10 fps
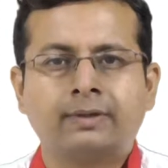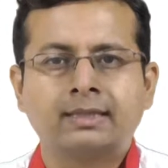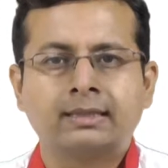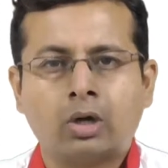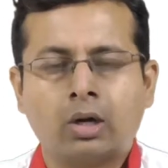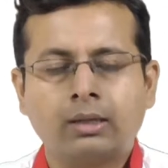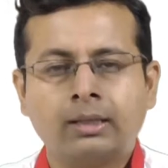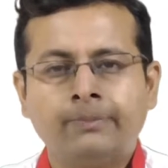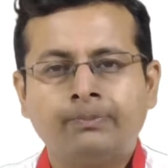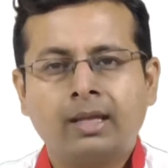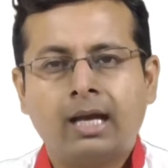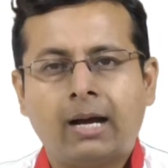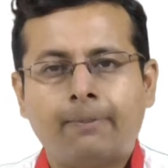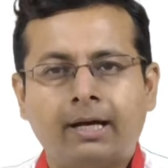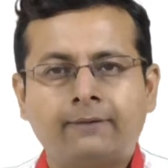of this talk.
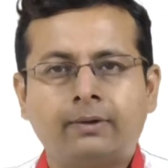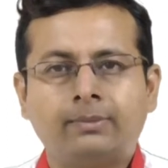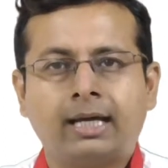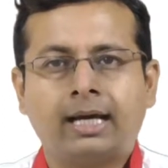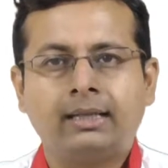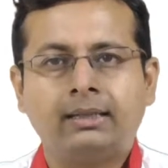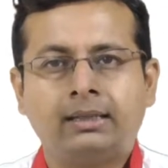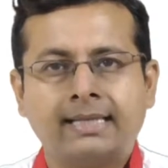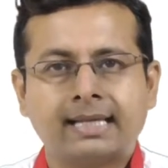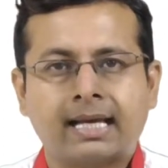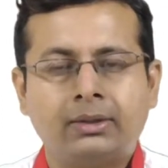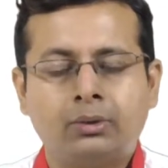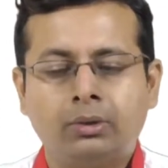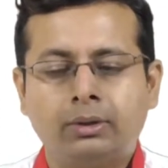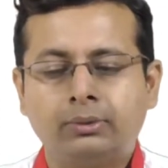Apart from that, as I
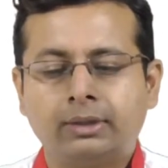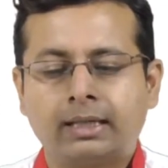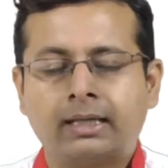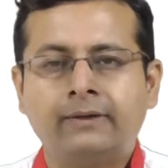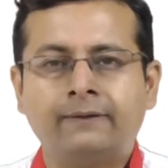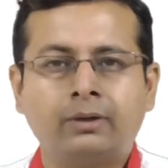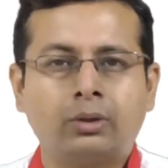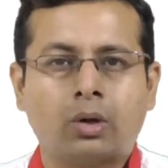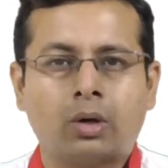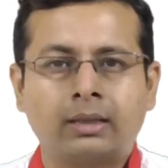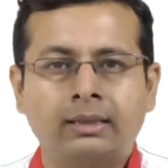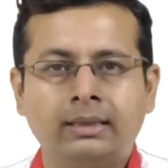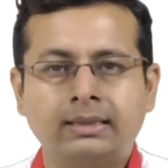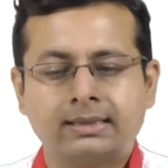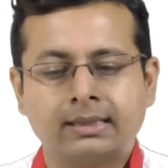told you, there are different
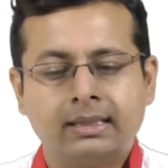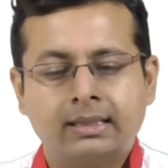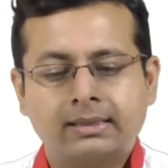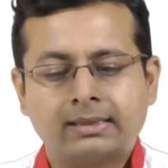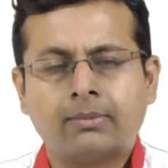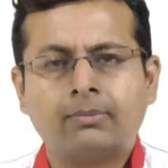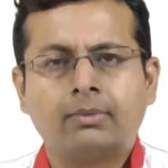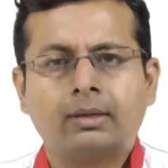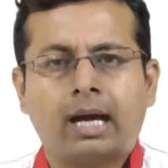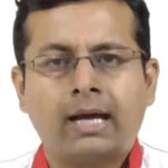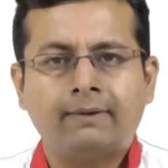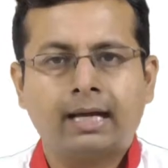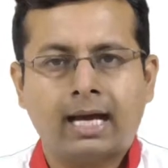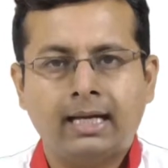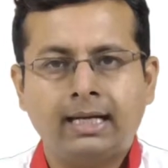organelles. Some I will
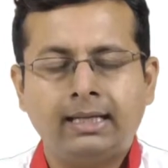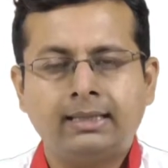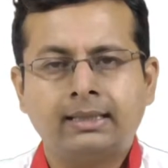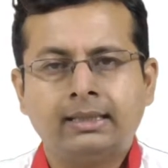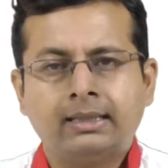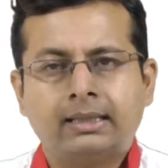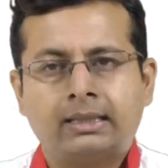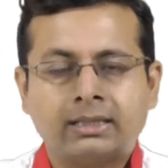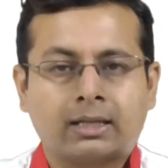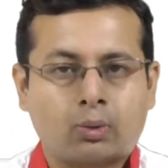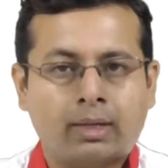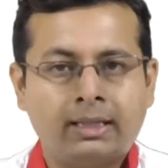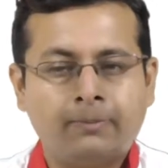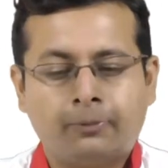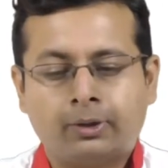highlight, which are quite
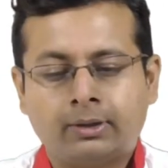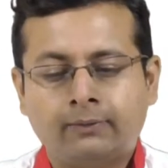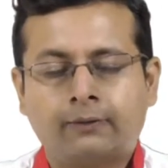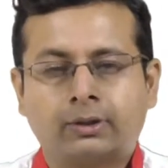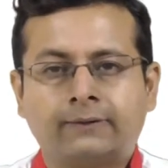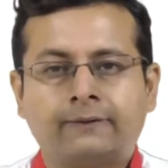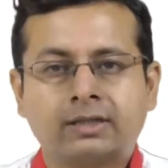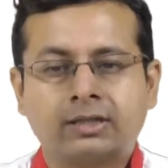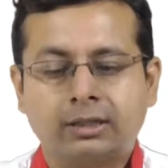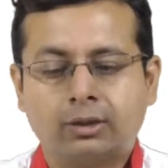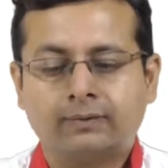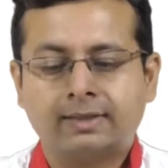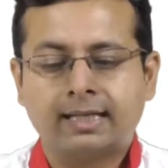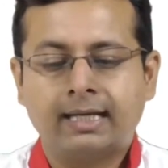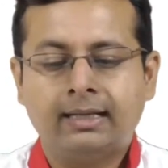important for the functioning of the
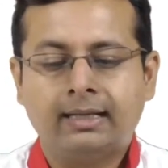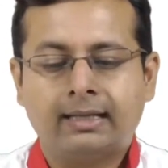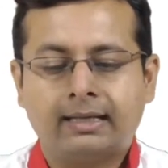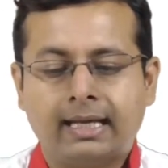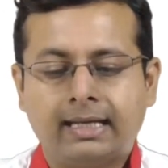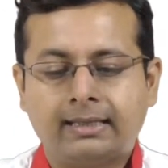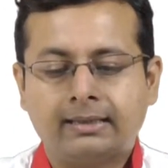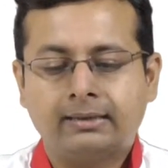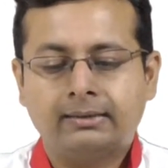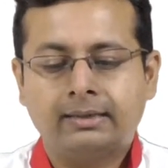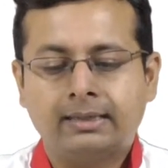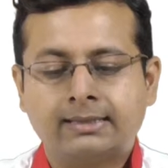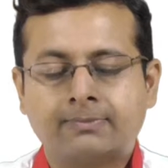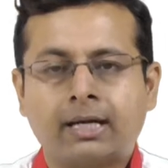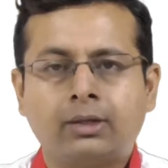cell. Like there
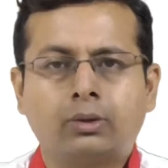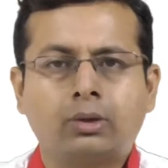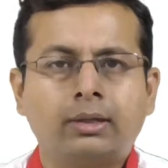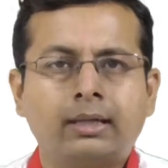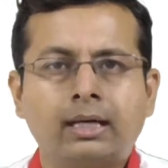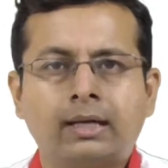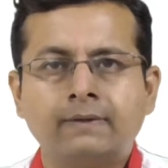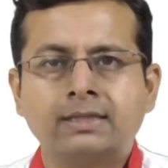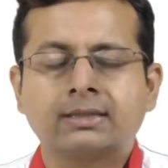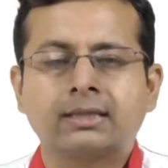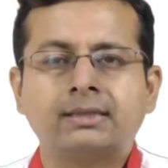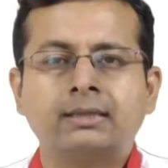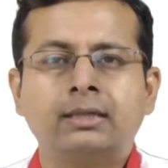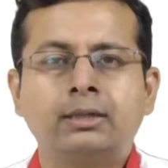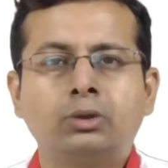is mitochondria, which is
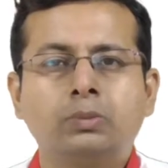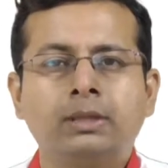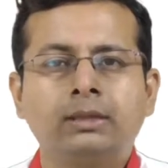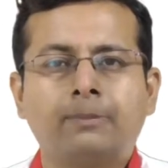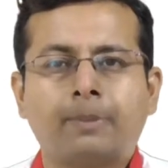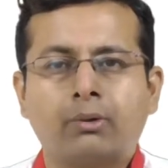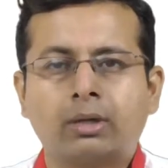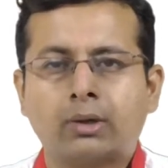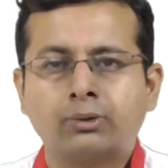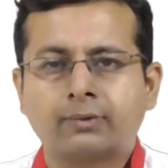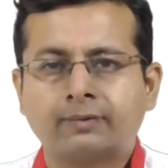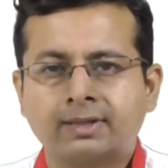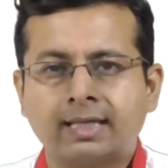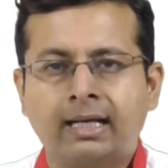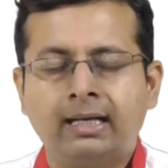considered to be the powerhouse of the
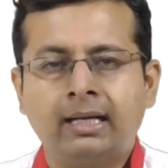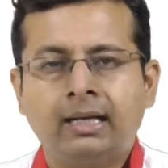cell.